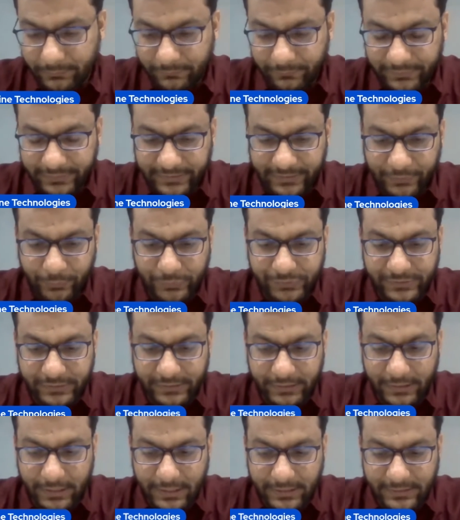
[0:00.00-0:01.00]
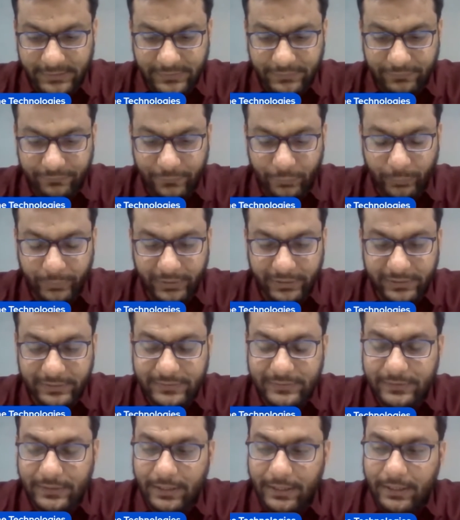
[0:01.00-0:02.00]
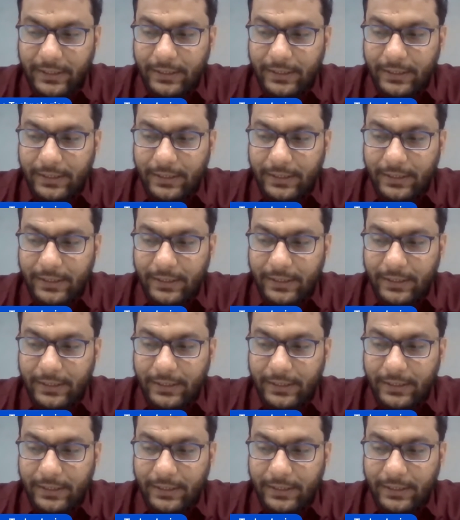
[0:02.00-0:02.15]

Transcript: with Intugine in last few years.